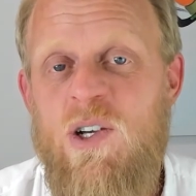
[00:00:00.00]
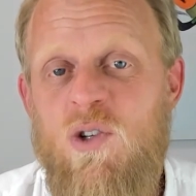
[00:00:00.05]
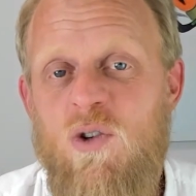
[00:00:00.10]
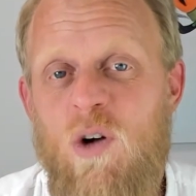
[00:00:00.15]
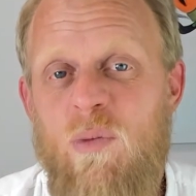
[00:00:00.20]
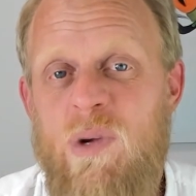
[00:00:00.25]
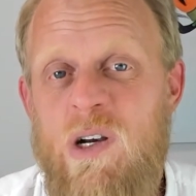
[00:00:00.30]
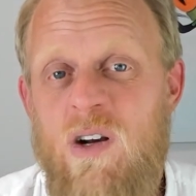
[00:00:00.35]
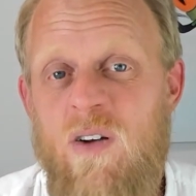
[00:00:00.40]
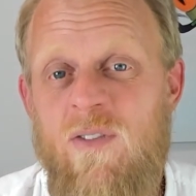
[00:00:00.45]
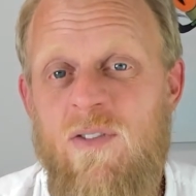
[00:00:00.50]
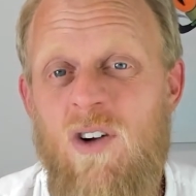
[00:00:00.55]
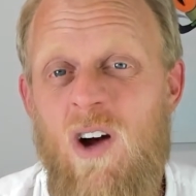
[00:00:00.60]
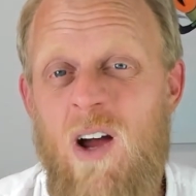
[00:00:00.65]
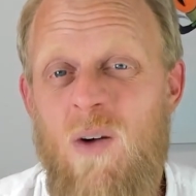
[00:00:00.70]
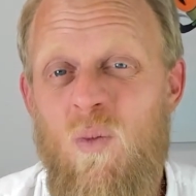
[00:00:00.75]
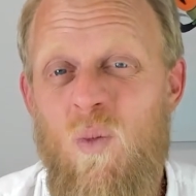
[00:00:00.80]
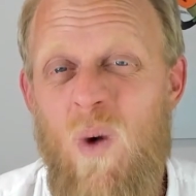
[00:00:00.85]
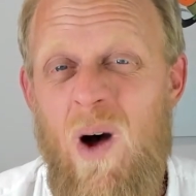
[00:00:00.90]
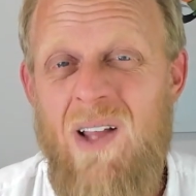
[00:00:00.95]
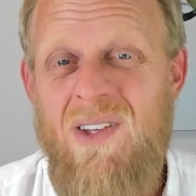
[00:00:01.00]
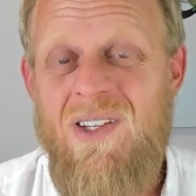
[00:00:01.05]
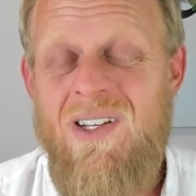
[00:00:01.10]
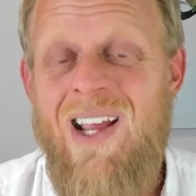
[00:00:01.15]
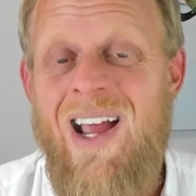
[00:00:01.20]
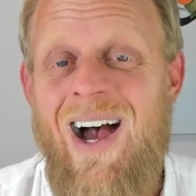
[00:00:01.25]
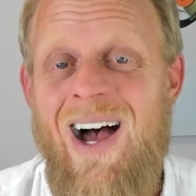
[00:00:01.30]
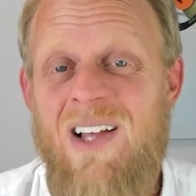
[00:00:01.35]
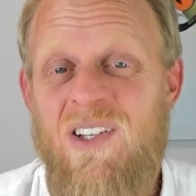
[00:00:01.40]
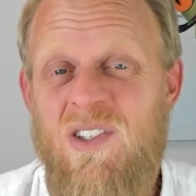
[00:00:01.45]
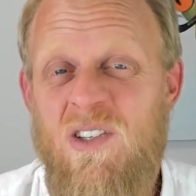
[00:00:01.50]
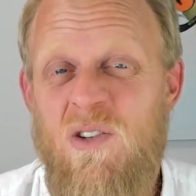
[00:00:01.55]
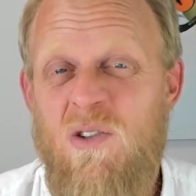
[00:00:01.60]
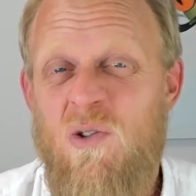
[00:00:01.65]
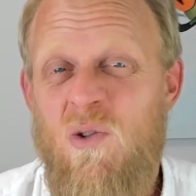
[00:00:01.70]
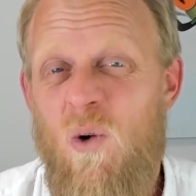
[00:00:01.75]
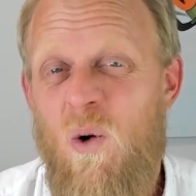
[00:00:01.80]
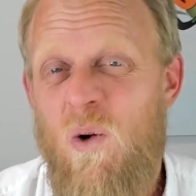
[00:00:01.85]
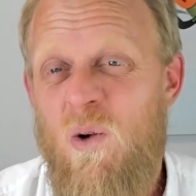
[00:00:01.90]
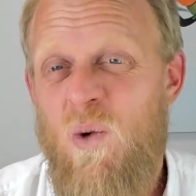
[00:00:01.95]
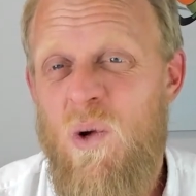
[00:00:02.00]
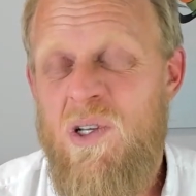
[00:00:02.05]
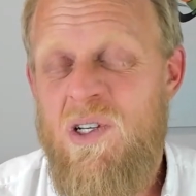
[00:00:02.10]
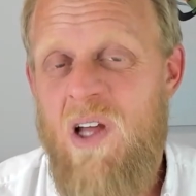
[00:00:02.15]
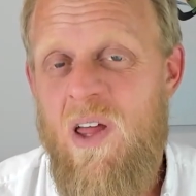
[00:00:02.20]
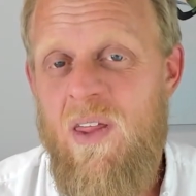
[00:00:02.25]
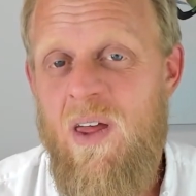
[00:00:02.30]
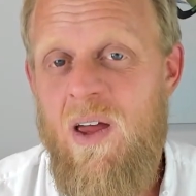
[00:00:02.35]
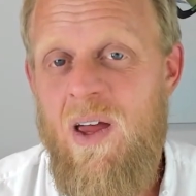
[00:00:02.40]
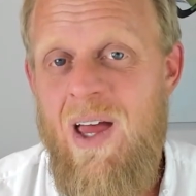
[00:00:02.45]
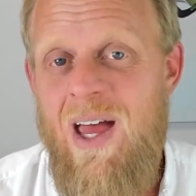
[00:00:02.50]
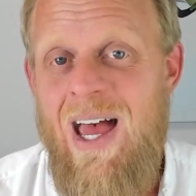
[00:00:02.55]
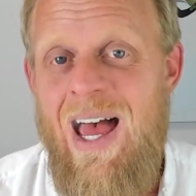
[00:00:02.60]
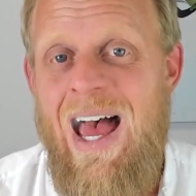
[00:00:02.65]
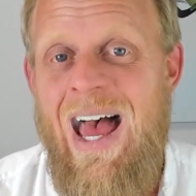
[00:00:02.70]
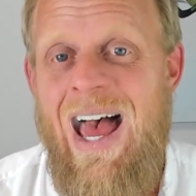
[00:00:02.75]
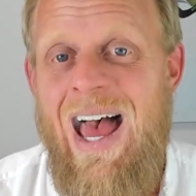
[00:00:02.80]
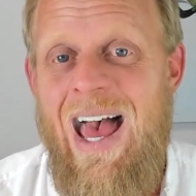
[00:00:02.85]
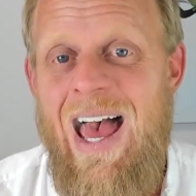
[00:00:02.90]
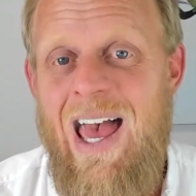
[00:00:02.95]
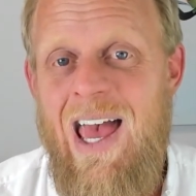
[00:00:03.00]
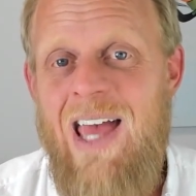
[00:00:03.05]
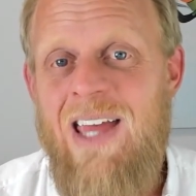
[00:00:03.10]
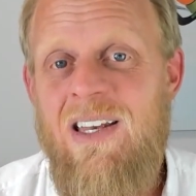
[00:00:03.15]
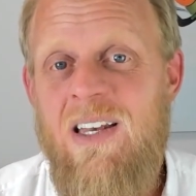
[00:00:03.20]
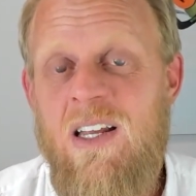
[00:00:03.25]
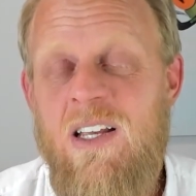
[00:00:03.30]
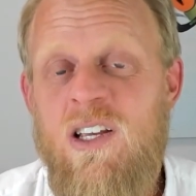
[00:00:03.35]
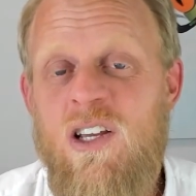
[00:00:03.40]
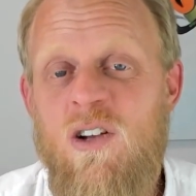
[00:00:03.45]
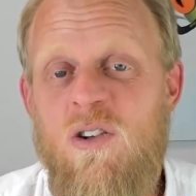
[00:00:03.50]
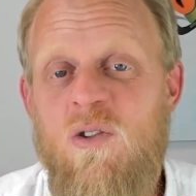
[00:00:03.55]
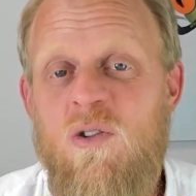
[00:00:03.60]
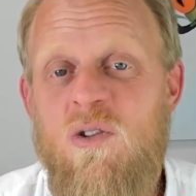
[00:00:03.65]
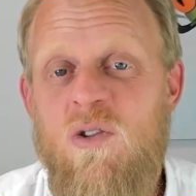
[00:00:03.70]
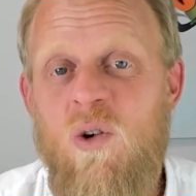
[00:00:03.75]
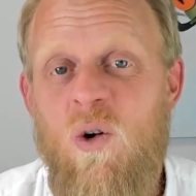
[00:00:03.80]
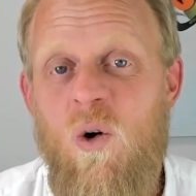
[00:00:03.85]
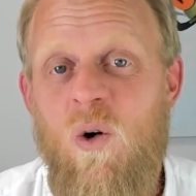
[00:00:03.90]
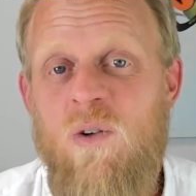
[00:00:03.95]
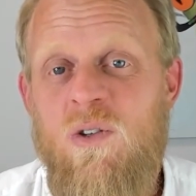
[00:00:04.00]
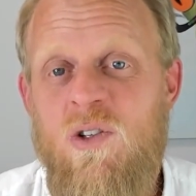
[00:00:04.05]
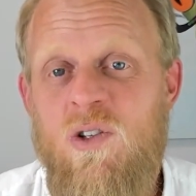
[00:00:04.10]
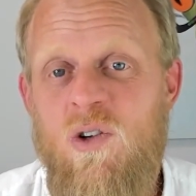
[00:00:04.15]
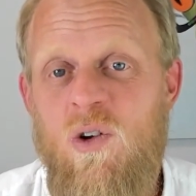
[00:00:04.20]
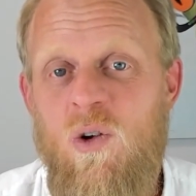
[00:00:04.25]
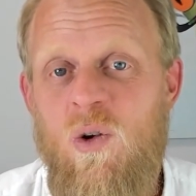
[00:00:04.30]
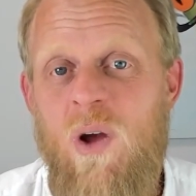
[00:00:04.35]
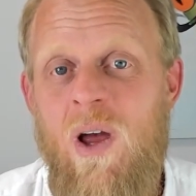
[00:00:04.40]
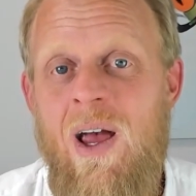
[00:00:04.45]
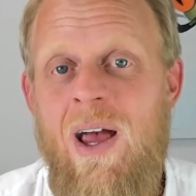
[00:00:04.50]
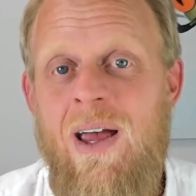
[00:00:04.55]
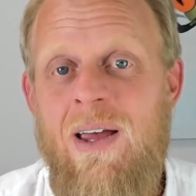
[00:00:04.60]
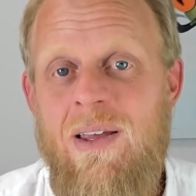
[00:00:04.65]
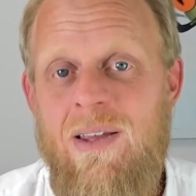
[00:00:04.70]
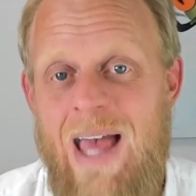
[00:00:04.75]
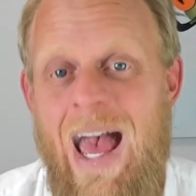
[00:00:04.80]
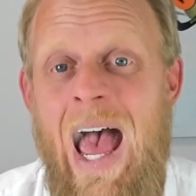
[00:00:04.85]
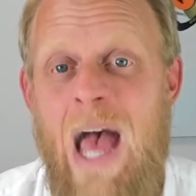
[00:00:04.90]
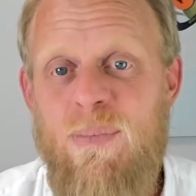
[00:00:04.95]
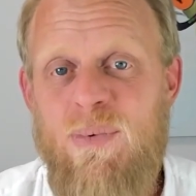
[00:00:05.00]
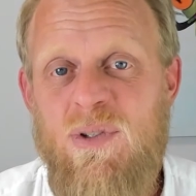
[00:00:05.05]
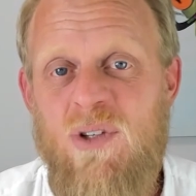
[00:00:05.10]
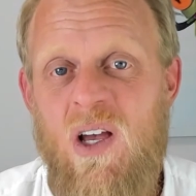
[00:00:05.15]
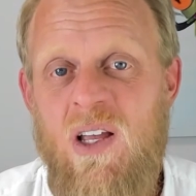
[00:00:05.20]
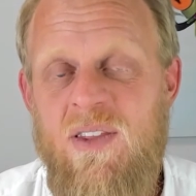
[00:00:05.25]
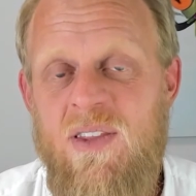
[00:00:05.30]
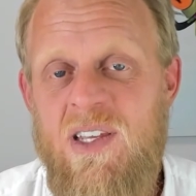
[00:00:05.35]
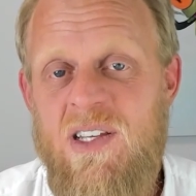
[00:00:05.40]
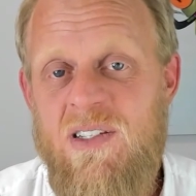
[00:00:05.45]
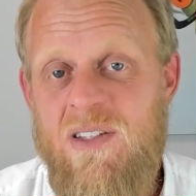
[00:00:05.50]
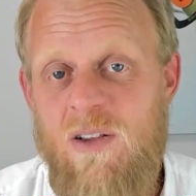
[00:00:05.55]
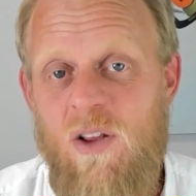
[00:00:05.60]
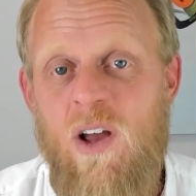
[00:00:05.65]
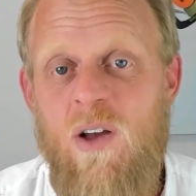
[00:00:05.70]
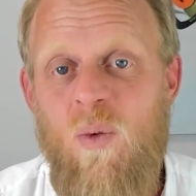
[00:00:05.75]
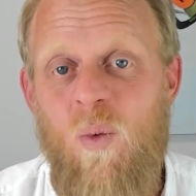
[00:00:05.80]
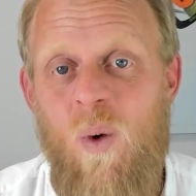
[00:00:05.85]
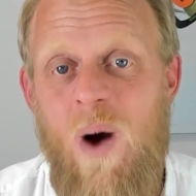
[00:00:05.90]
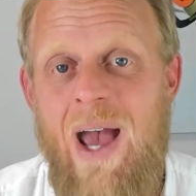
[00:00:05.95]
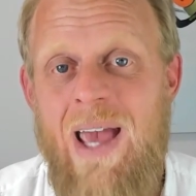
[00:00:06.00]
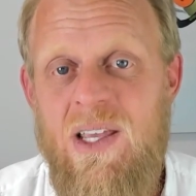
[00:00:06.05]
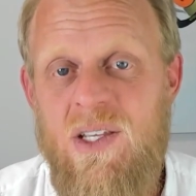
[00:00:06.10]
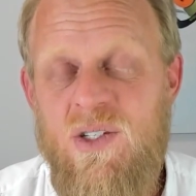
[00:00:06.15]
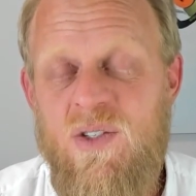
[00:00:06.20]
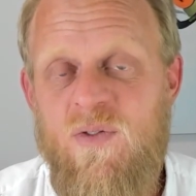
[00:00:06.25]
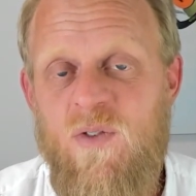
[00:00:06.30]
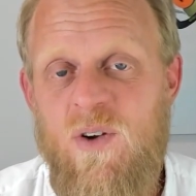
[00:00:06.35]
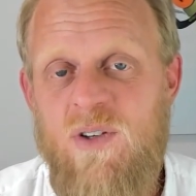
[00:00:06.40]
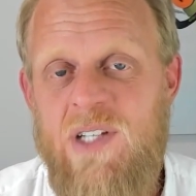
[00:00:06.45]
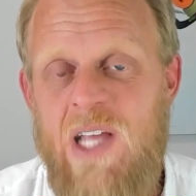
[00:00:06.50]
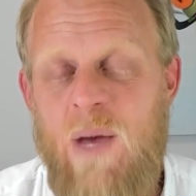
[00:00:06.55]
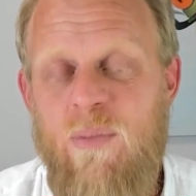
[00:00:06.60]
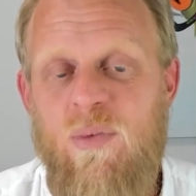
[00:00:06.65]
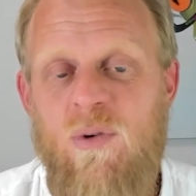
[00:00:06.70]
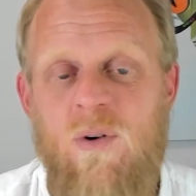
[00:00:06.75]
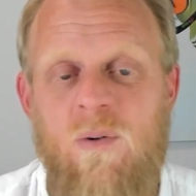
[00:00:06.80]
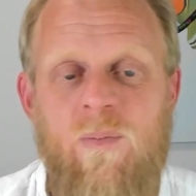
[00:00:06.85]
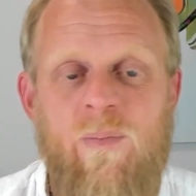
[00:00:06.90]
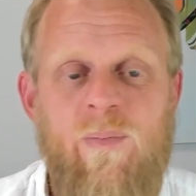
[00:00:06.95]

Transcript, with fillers: short period of time once cars can talk to each other and can talk to apps like this, like Waze, for example.